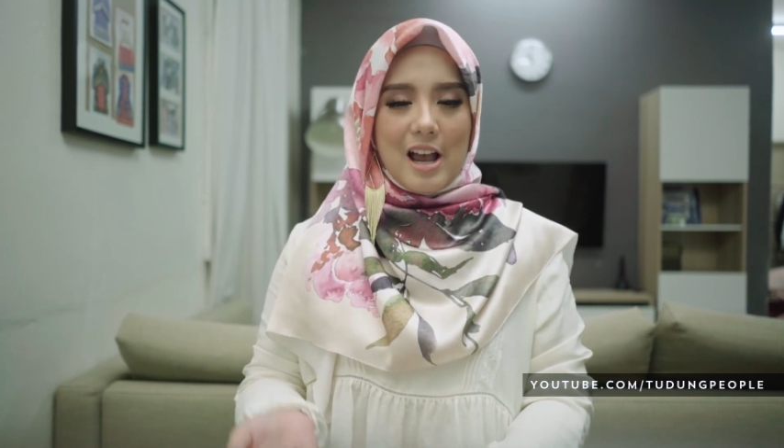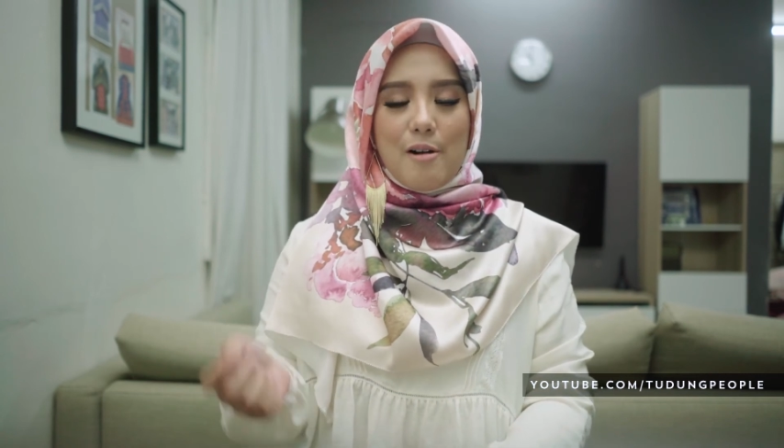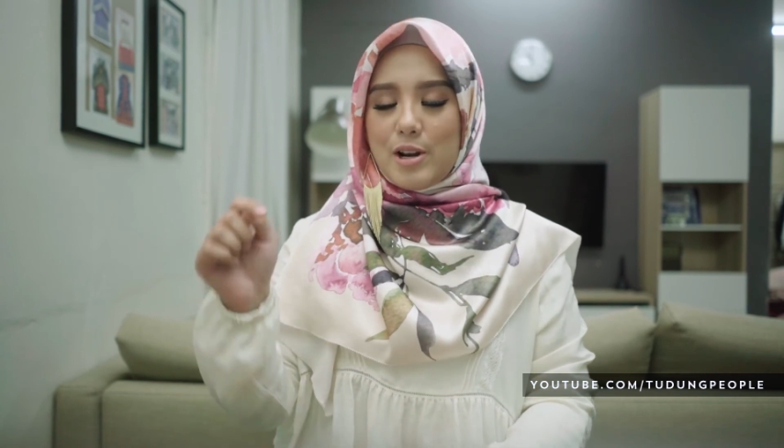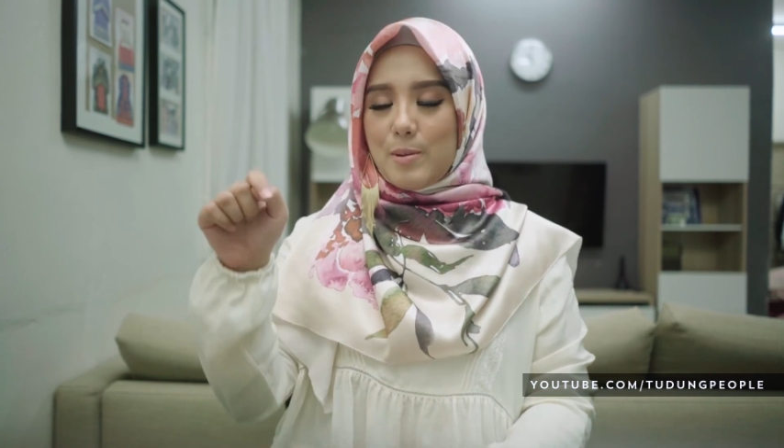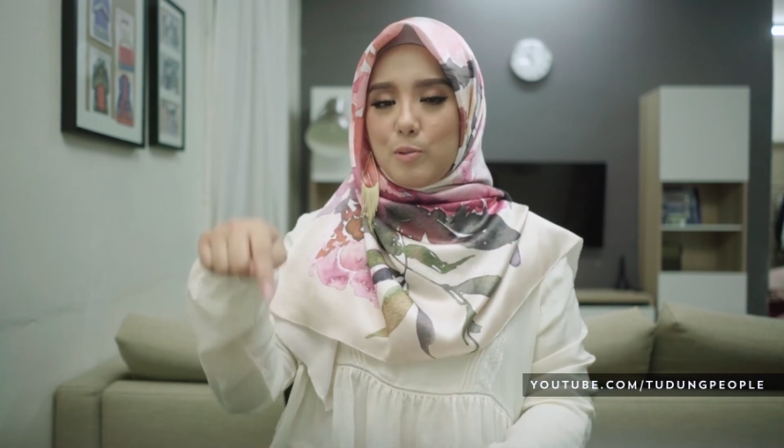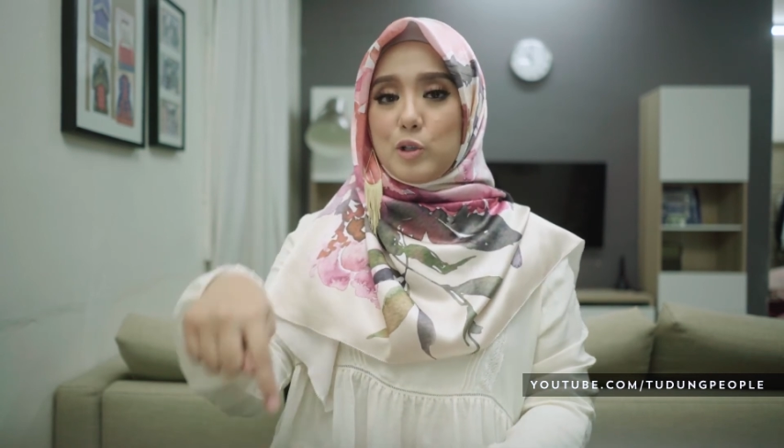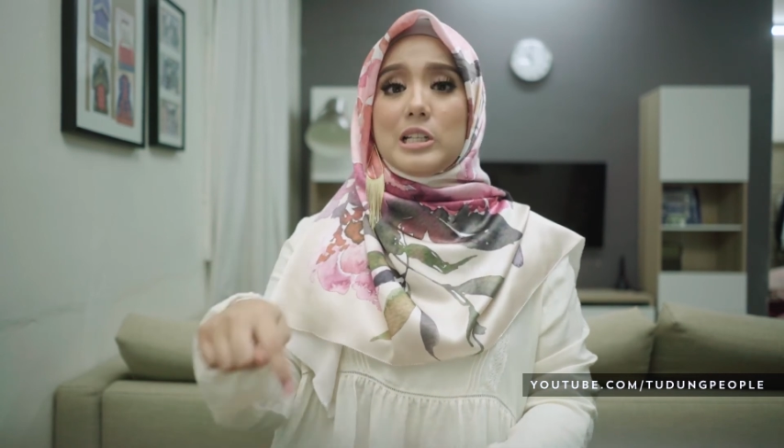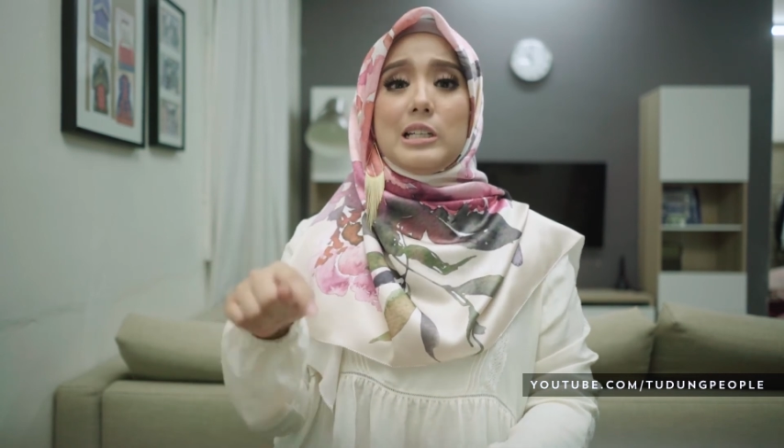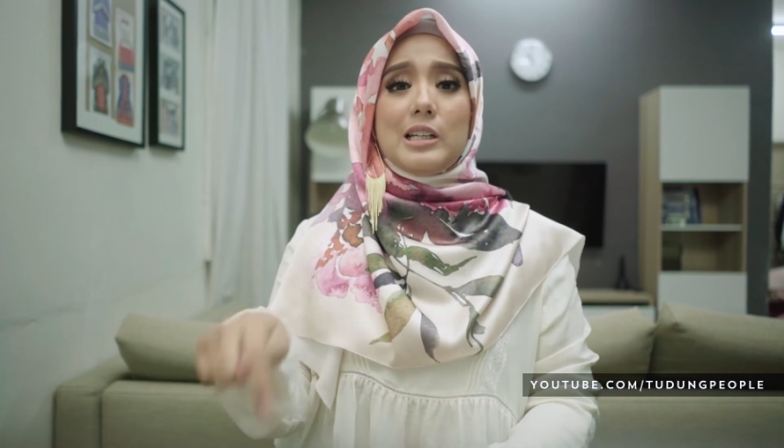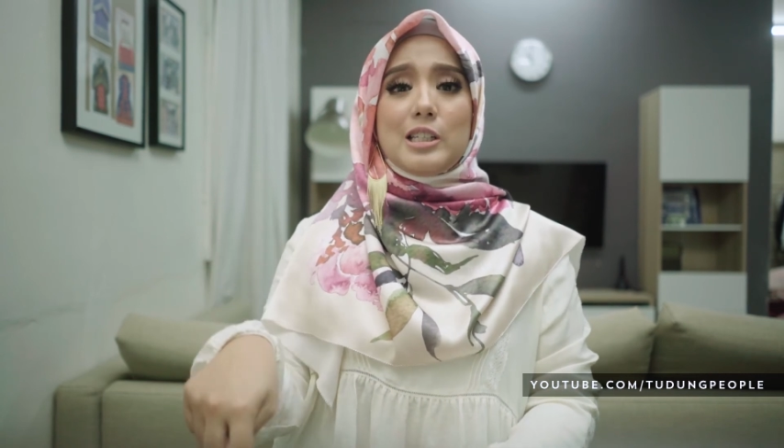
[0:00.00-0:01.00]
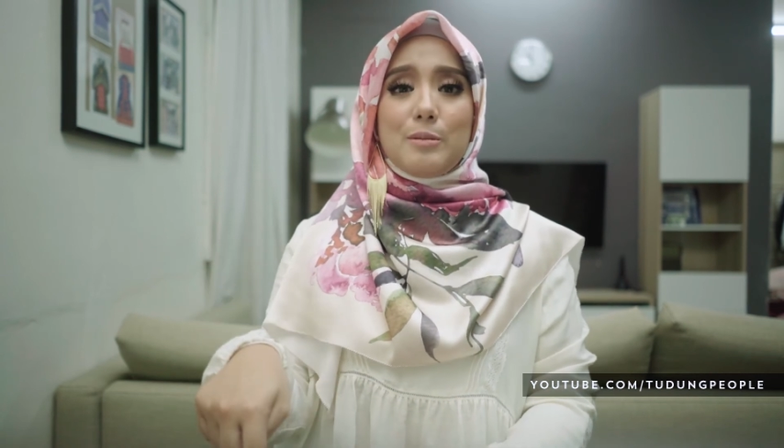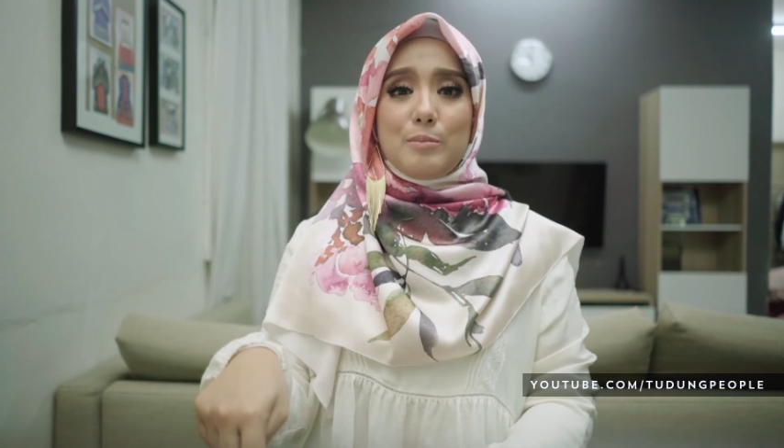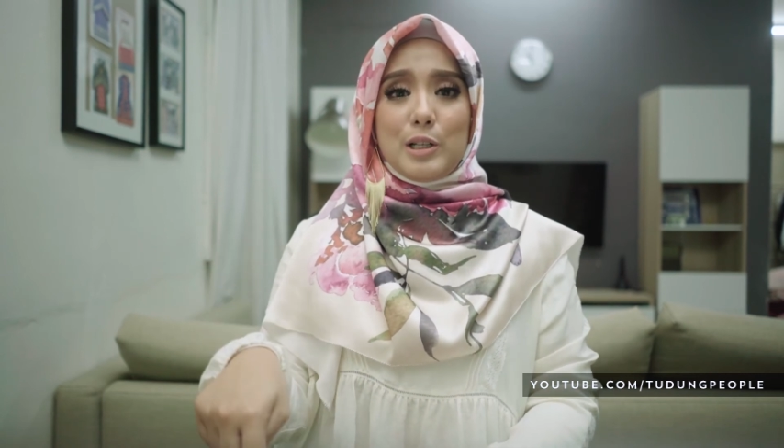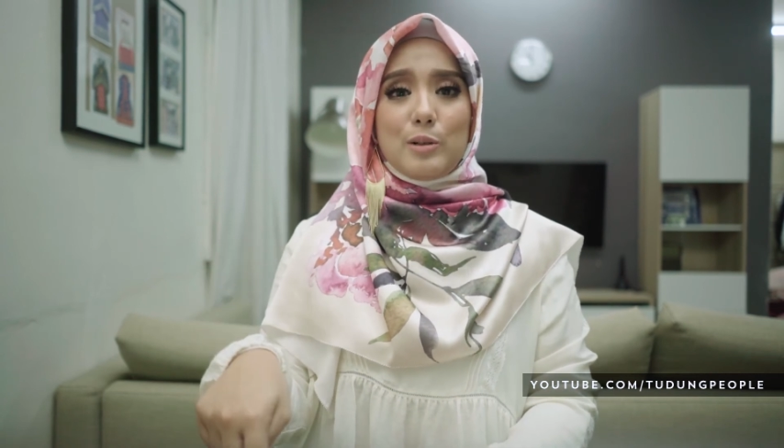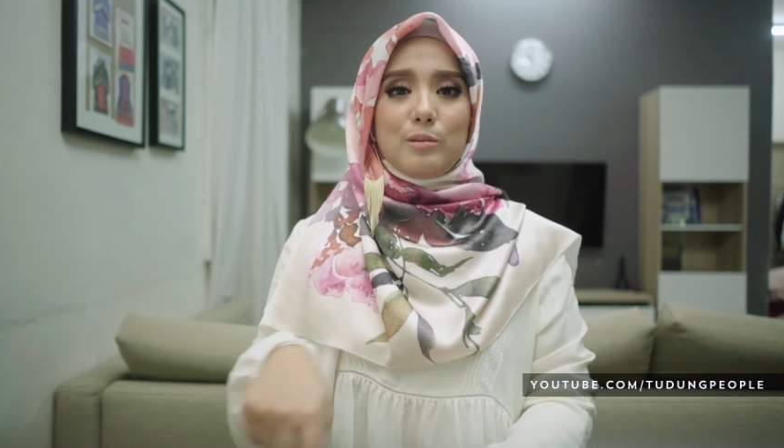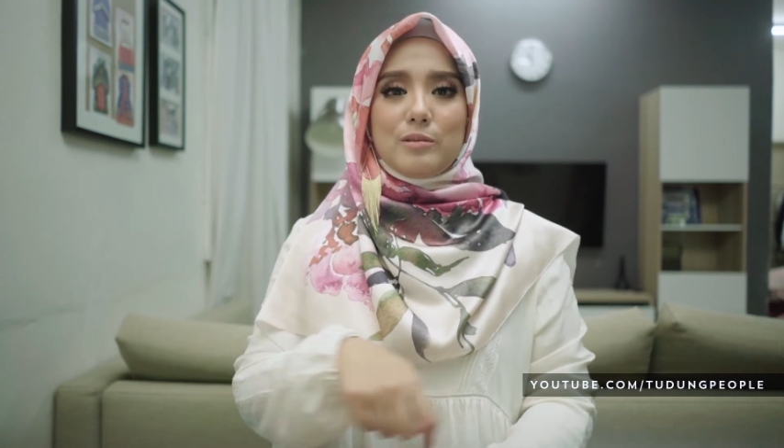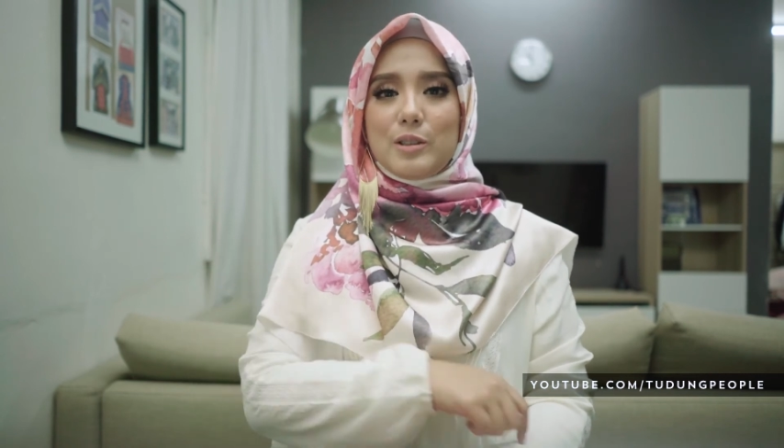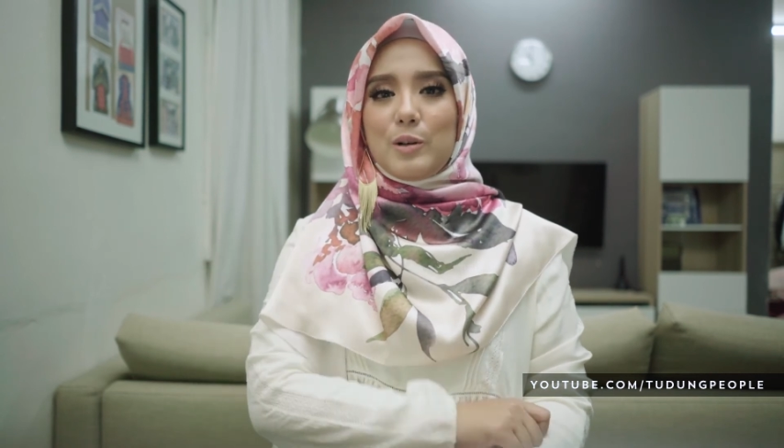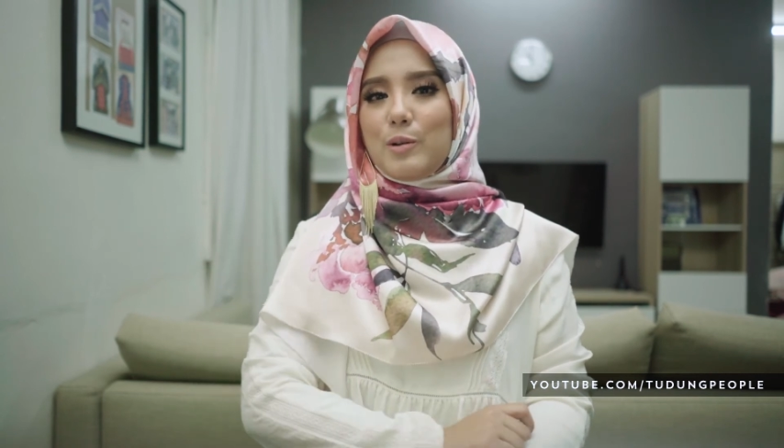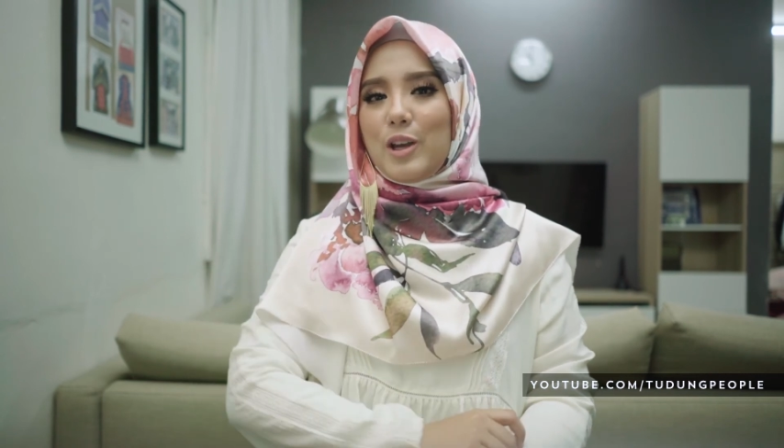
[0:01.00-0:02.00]
I already put the link down below.
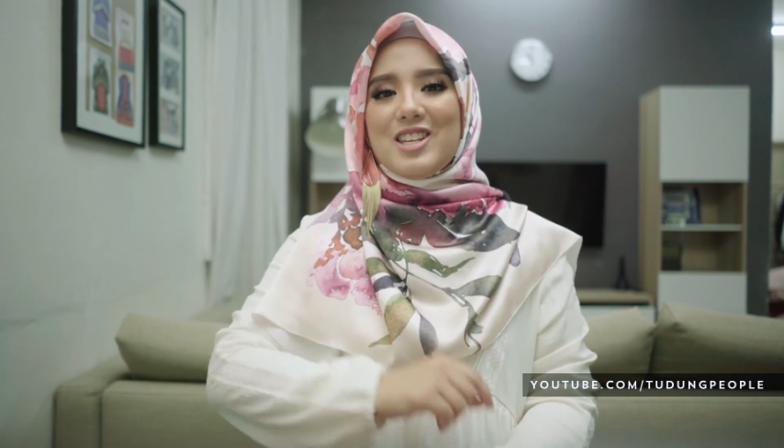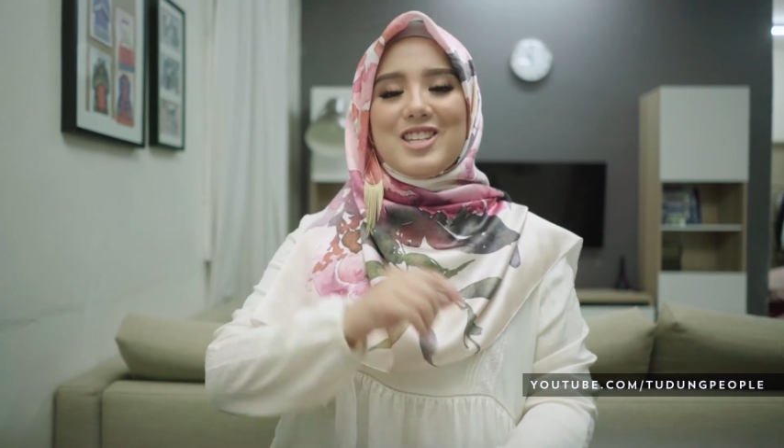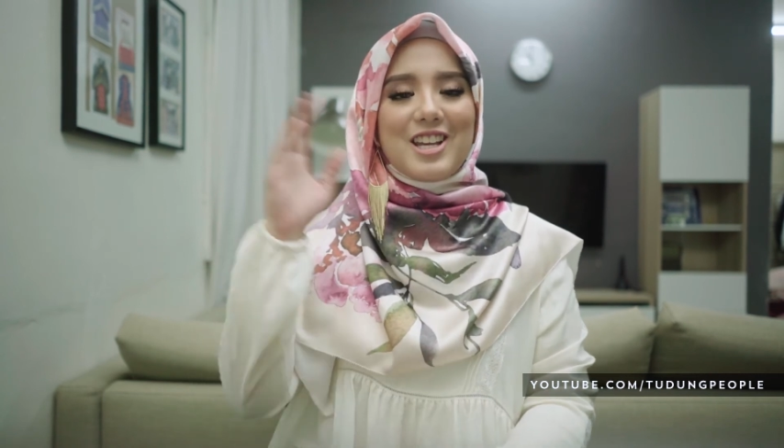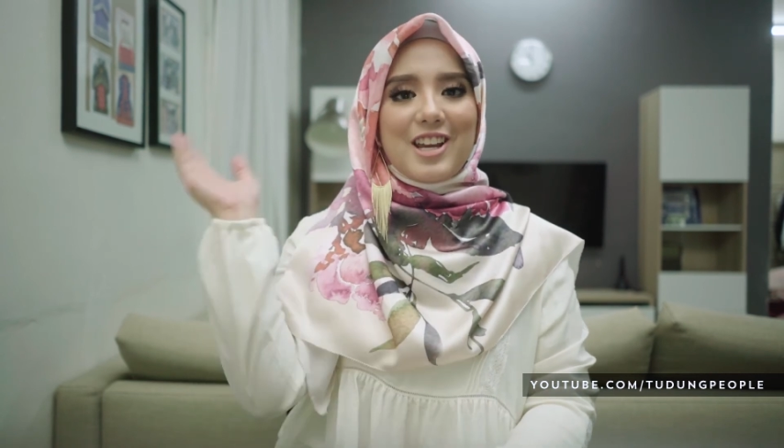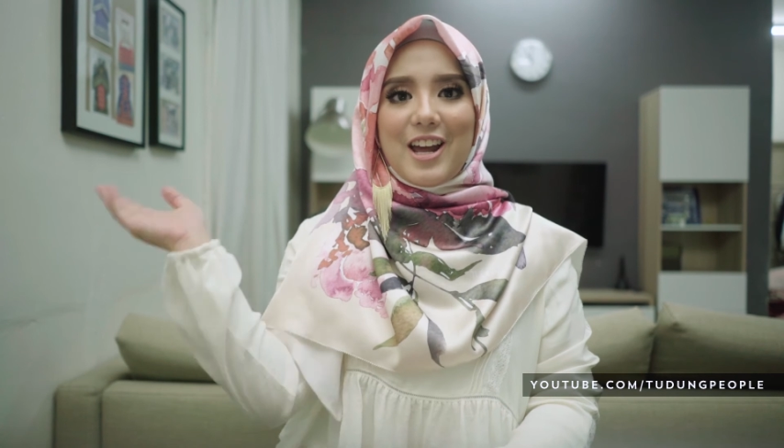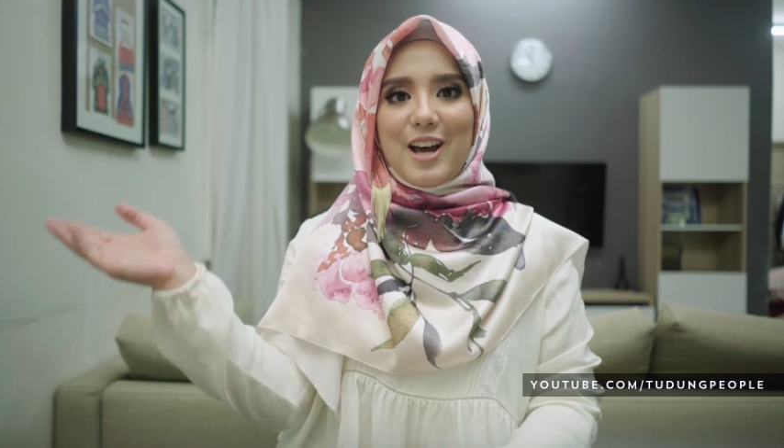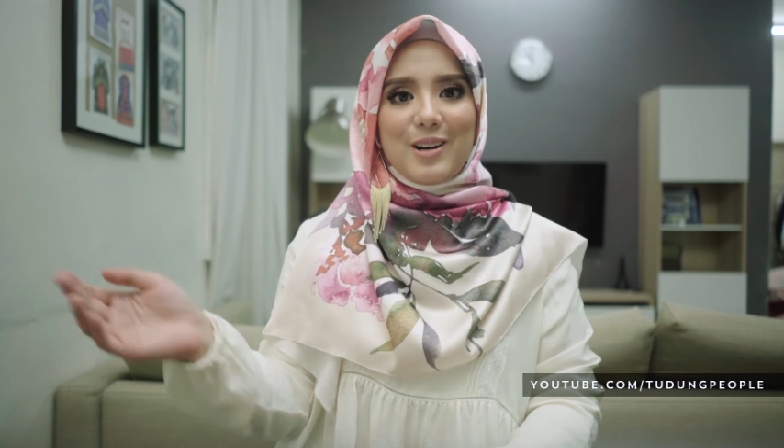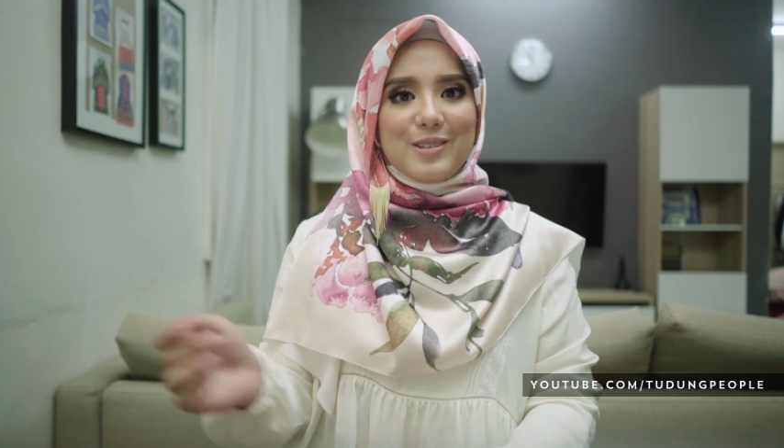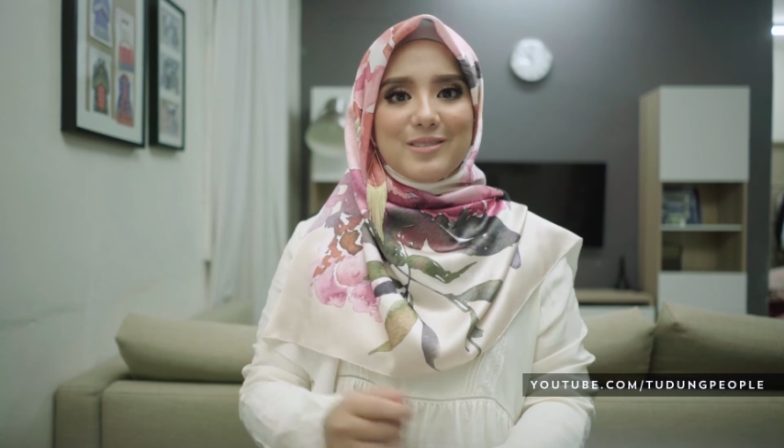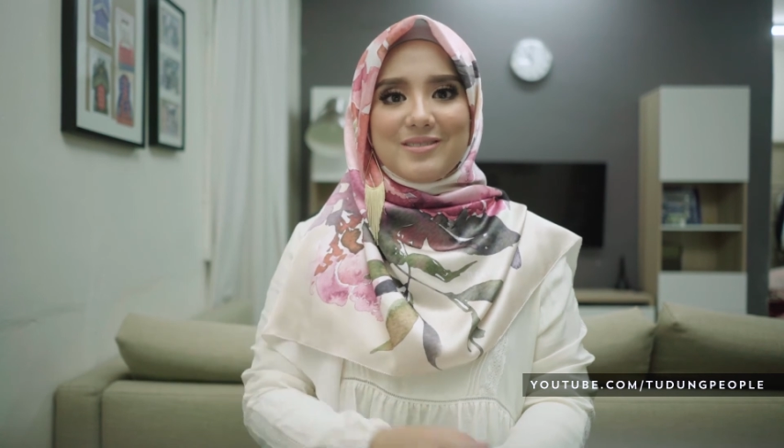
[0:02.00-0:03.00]
So you can just check it out.